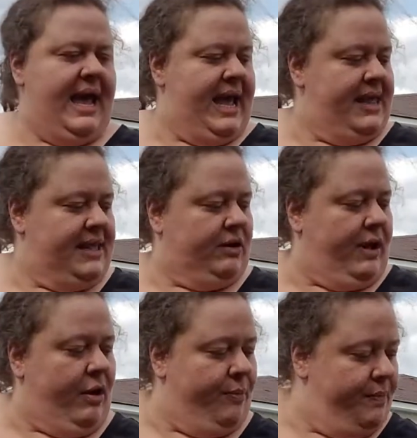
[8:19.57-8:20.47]
and that'll
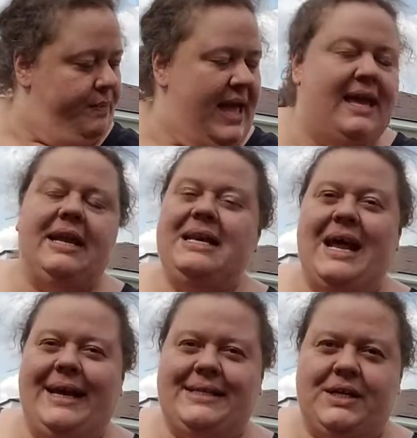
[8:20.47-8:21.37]
help make it
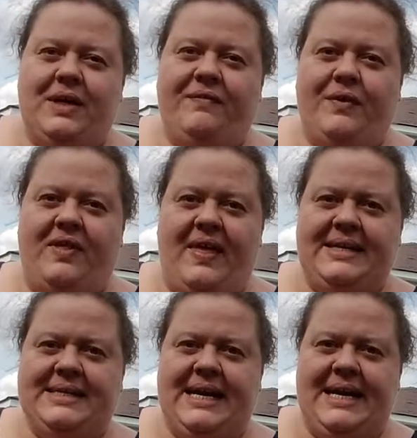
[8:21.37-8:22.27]
nicer for the
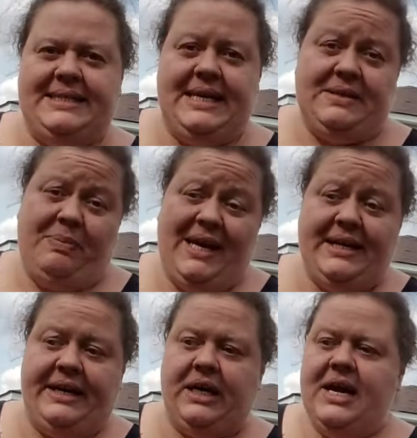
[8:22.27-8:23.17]
things that I intend to
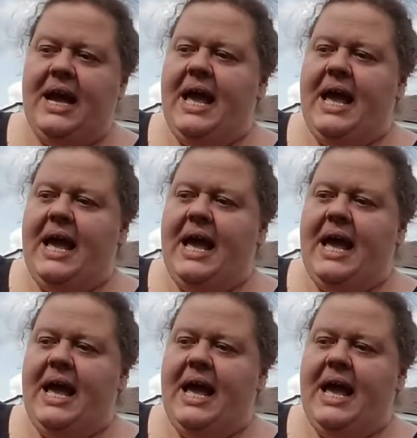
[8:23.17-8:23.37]
plant here.